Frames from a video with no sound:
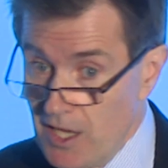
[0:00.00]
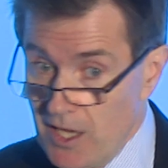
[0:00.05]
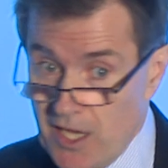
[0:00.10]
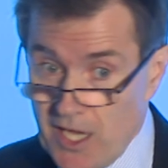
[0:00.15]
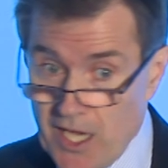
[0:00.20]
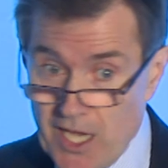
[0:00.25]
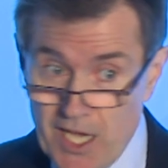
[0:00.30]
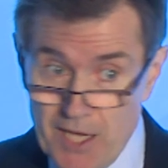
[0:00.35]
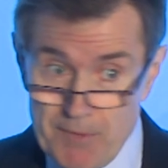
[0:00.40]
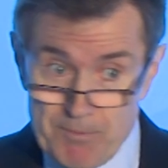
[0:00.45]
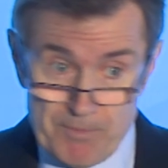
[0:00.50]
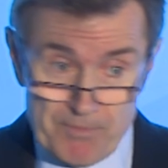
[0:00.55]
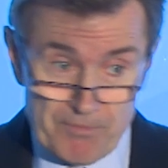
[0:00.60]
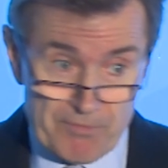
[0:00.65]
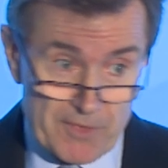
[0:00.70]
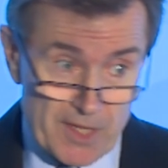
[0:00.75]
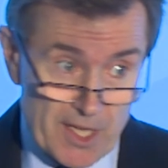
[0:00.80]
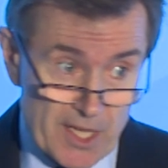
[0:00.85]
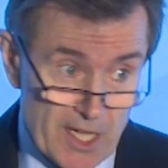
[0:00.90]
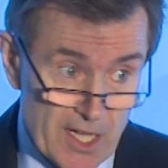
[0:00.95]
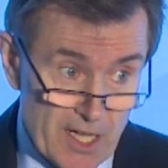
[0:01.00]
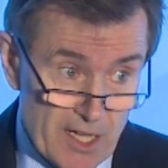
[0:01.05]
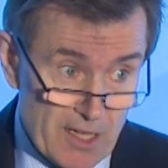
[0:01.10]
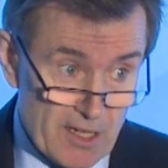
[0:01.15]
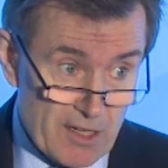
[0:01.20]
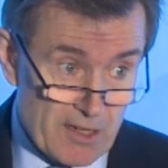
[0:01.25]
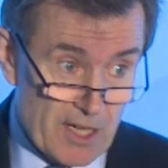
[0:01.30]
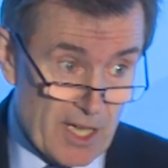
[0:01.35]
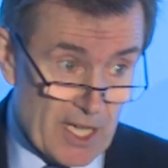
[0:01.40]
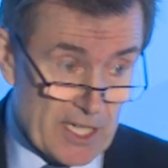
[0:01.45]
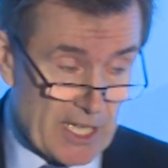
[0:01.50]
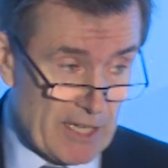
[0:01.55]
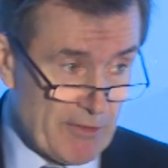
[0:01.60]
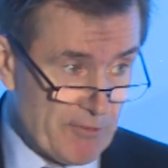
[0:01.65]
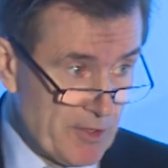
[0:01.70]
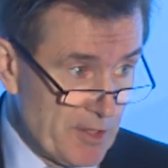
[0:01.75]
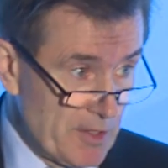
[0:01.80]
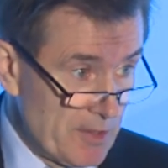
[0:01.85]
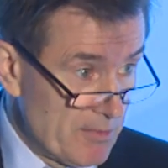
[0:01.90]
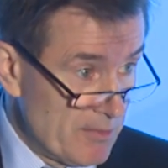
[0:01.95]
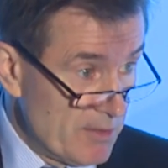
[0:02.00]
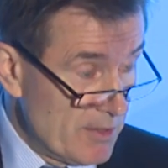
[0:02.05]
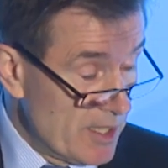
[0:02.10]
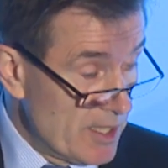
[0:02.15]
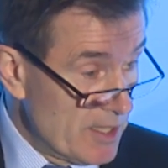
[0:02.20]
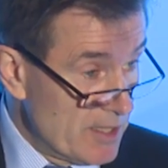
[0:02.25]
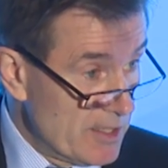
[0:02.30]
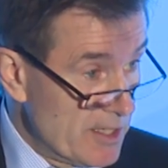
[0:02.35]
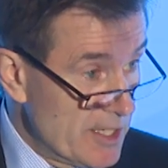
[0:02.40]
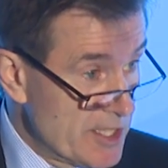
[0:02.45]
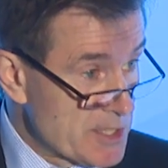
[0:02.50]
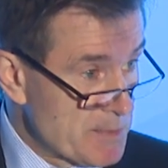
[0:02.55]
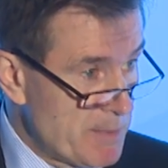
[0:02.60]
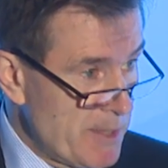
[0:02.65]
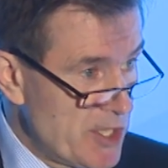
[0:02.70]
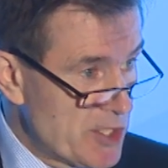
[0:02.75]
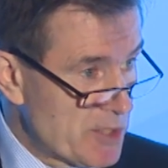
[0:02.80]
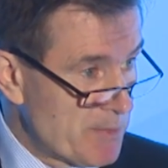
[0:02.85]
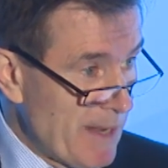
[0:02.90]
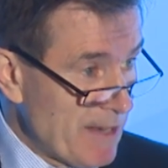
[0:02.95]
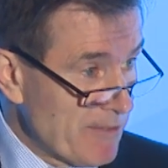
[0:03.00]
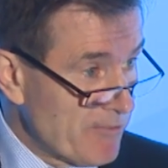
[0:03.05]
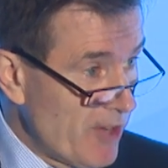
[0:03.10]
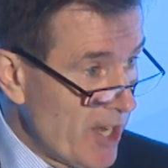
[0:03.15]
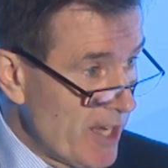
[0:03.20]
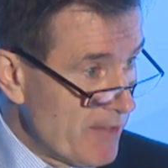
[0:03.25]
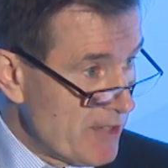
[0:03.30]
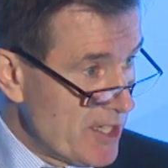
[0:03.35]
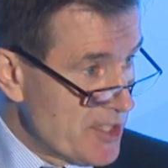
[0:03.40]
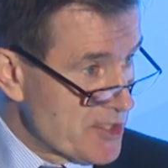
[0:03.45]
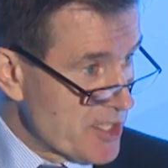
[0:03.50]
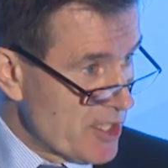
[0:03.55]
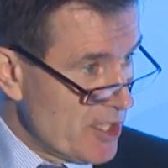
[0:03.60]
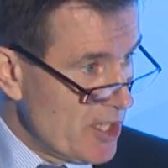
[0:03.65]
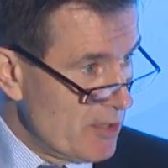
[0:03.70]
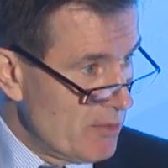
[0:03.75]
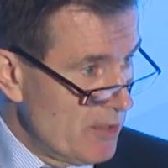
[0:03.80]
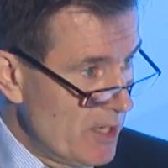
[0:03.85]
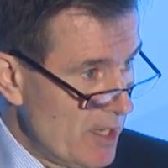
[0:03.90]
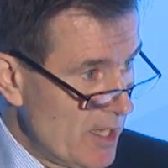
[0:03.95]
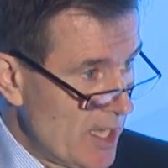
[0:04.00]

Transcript: Um, uh, I gave the, uh, a speech back five years ago,